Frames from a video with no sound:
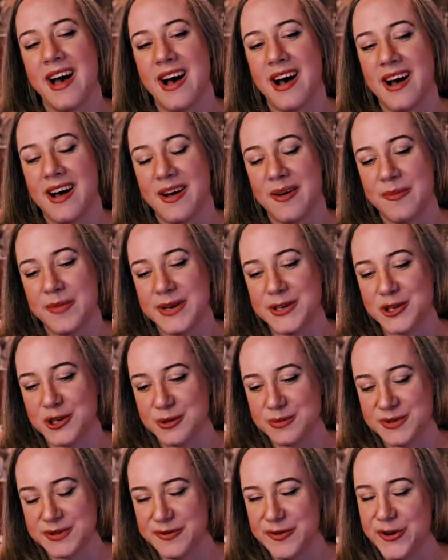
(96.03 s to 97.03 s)
in
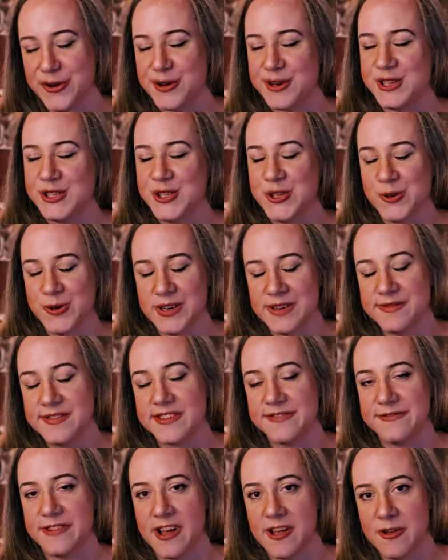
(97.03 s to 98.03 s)
terms of your intuitive
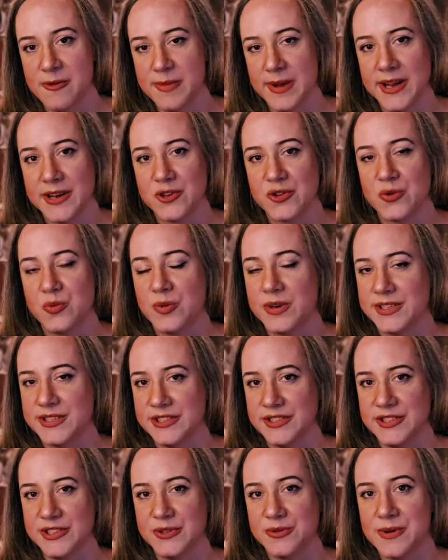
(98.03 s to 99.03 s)
development, what
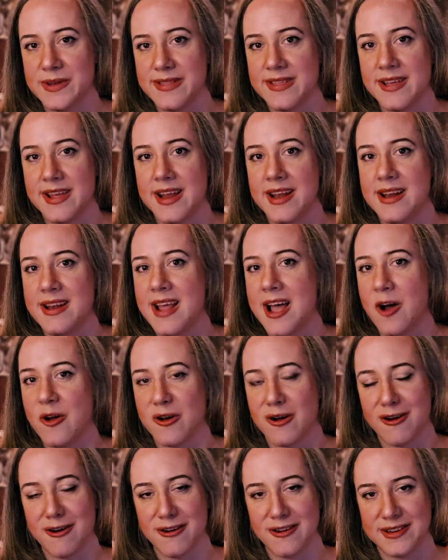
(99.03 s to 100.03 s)
to do with it, how
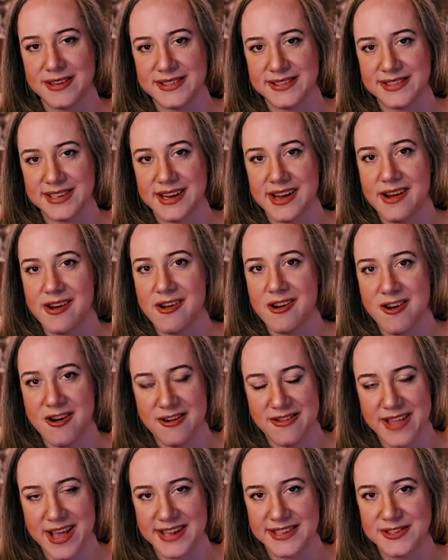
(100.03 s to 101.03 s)
to harness it,
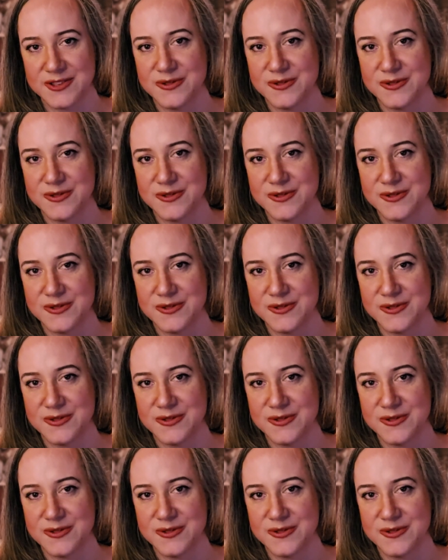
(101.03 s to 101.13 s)
all that.